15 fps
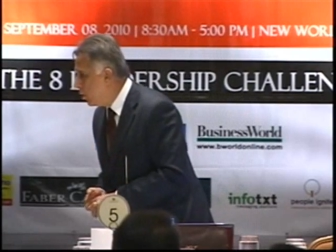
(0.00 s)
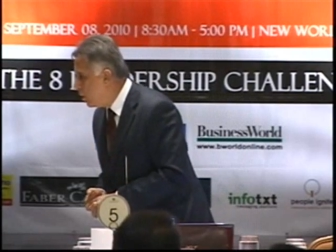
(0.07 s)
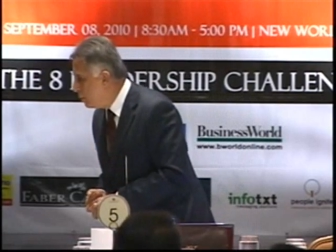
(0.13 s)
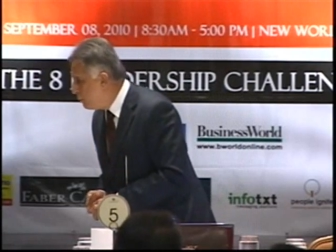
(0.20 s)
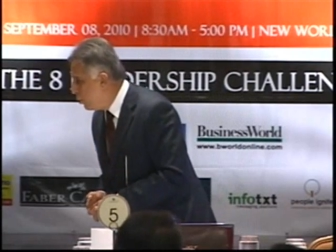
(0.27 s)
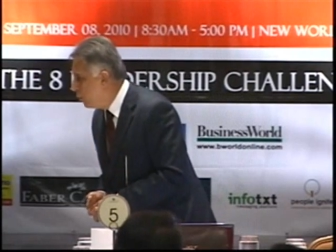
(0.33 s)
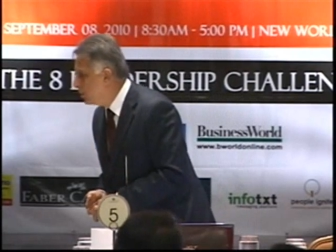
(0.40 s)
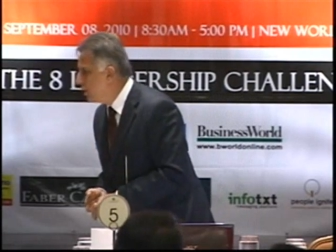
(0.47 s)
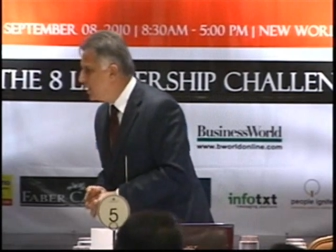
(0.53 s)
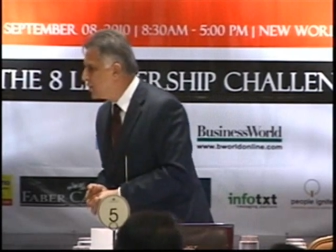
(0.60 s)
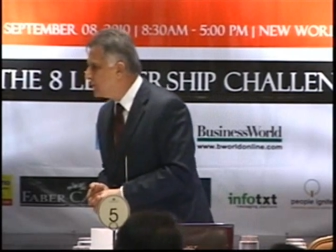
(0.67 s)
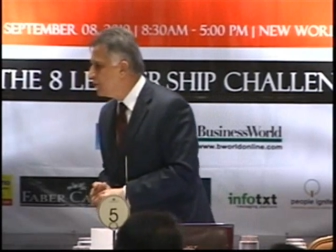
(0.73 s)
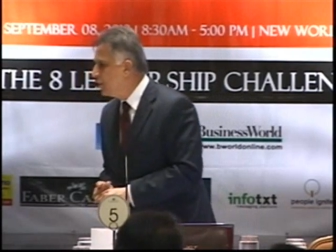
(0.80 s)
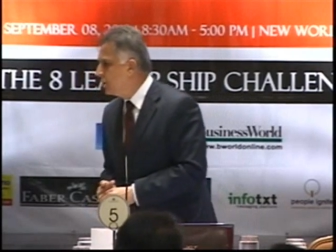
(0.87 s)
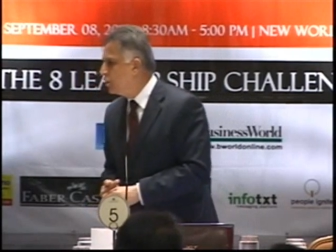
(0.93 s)
or
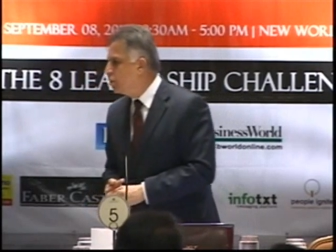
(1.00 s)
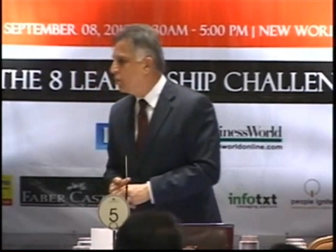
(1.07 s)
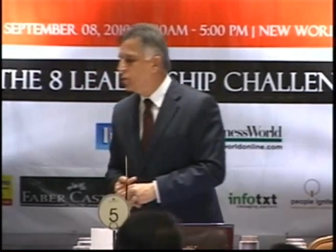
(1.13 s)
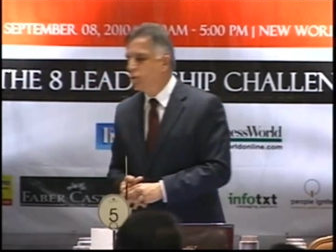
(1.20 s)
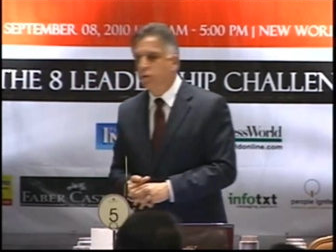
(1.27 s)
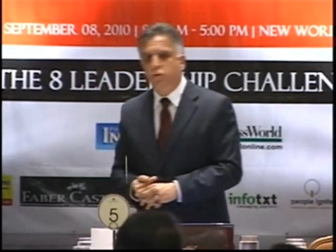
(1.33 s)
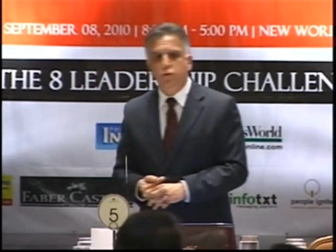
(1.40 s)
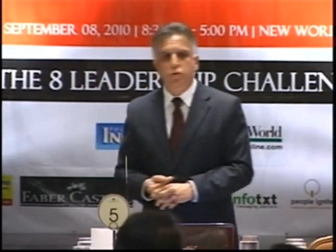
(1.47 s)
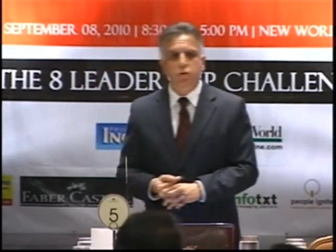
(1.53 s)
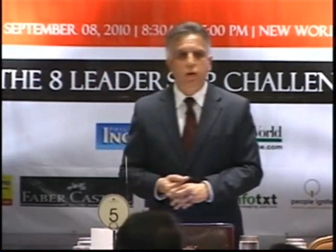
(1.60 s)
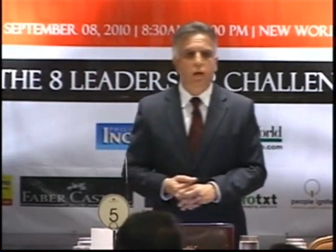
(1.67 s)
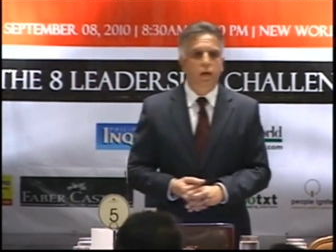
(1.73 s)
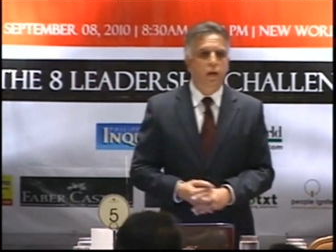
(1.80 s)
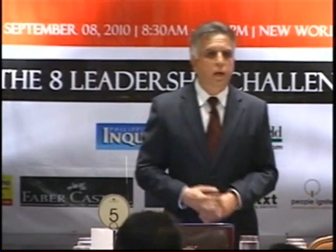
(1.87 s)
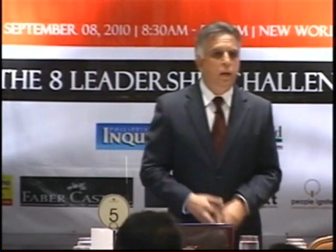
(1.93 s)
boldest with your
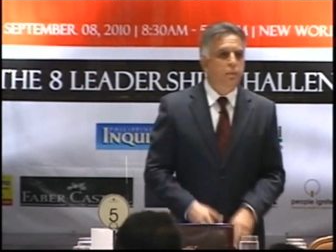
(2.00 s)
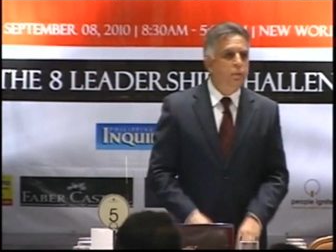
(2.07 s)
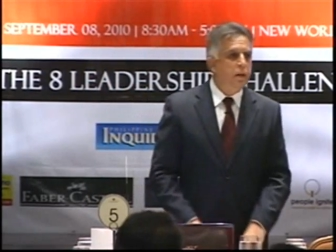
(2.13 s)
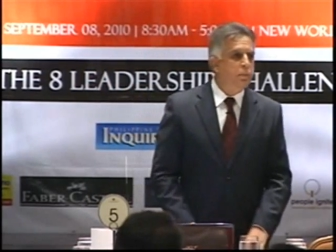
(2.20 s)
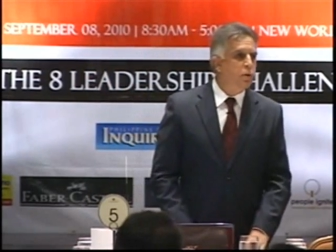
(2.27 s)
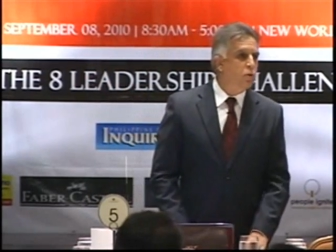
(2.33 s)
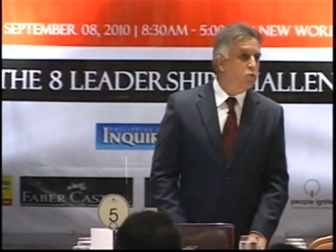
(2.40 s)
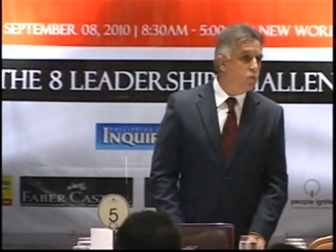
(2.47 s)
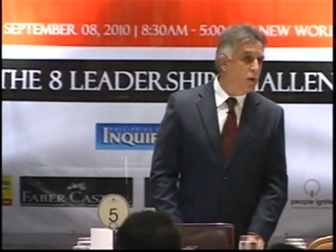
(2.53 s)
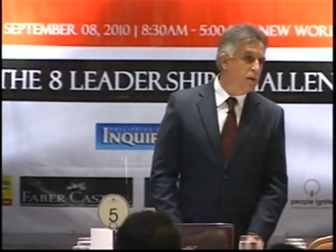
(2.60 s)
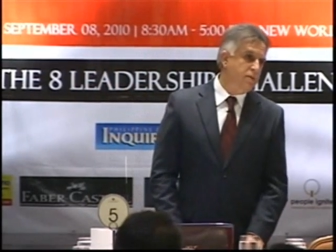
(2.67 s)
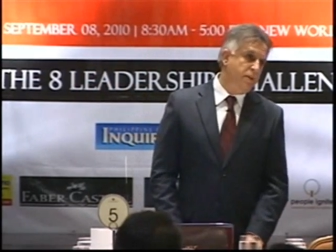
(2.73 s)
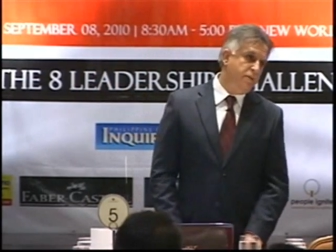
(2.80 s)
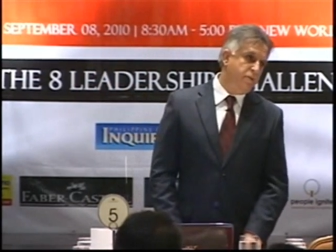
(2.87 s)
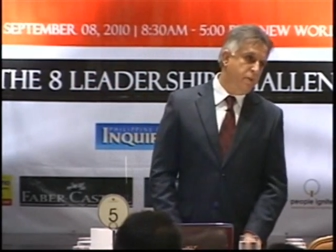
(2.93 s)
truth, people
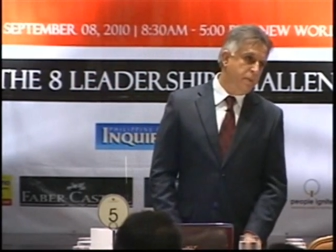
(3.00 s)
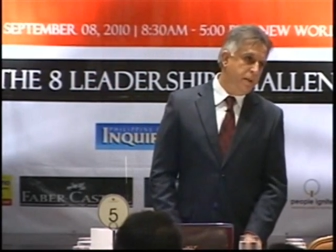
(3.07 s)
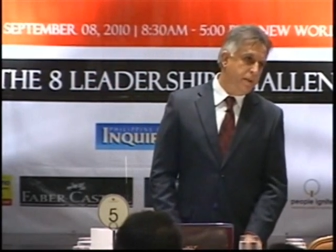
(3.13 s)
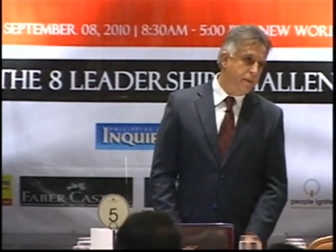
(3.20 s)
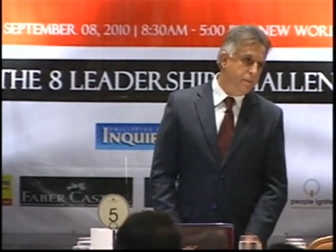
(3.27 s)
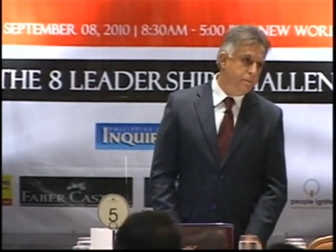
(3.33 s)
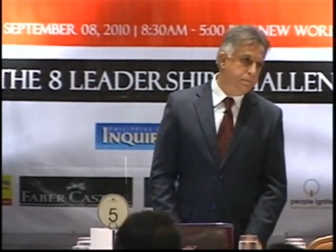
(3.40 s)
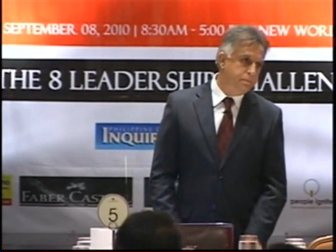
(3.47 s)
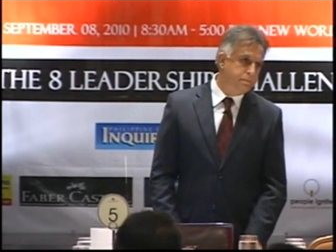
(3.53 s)
run away from it.